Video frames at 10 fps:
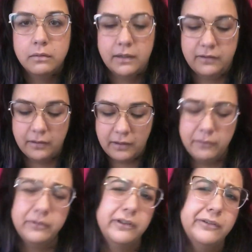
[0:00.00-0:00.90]
It was
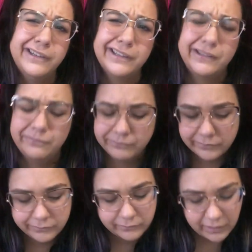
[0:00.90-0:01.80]
so good.
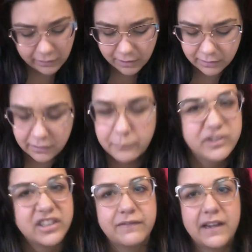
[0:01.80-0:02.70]
I wish
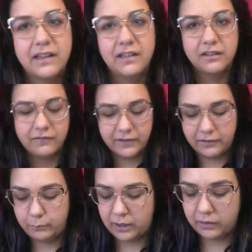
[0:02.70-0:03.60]
I could find things to fill
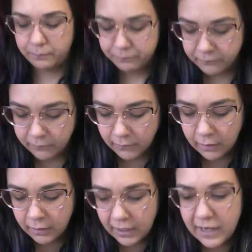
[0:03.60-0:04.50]
it with.
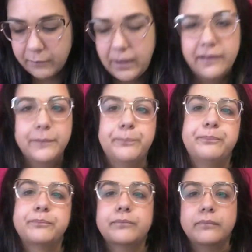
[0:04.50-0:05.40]
Anyways,
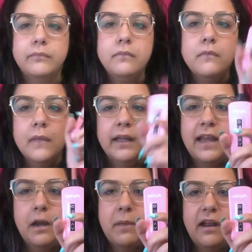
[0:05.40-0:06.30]

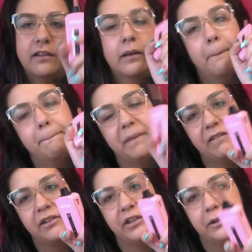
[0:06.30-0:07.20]
KandyPens
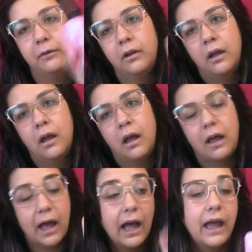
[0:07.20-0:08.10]
Miva 2.
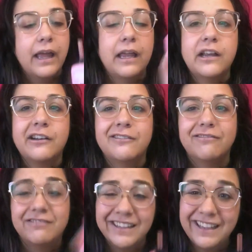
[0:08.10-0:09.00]
I
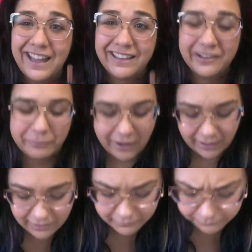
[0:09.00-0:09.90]
really like this
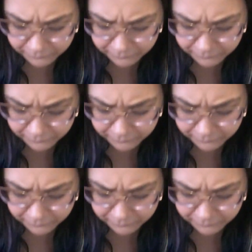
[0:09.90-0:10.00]
product.